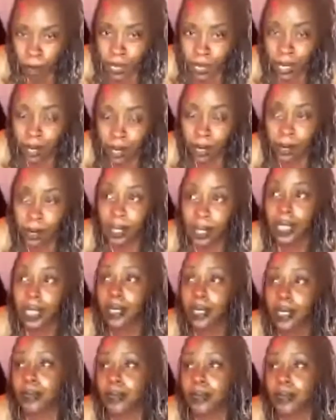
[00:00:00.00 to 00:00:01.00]
The points of
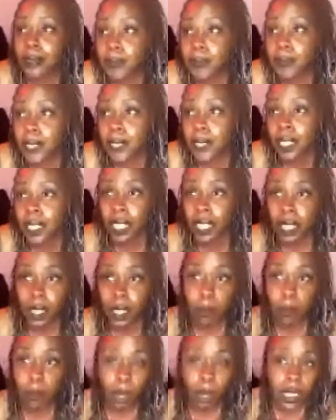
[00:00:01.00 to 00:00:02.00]
the ears are kind
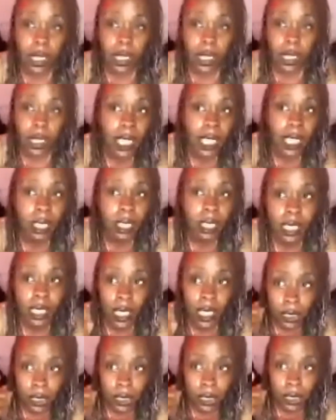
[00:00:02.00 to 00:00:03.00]
of big and
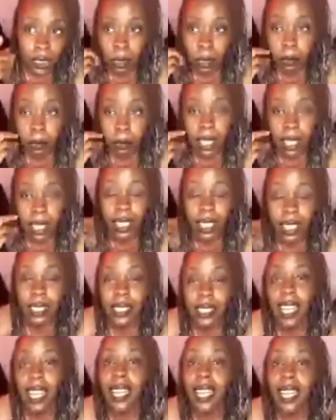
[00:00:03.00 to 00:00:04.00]
saggy. I'm getting a white male
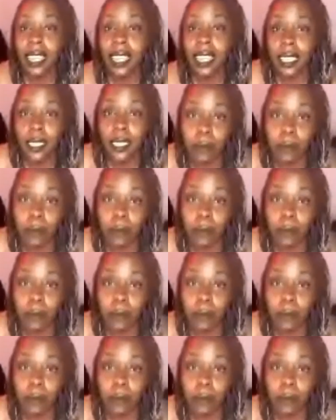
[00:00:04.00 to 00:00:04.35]
right now.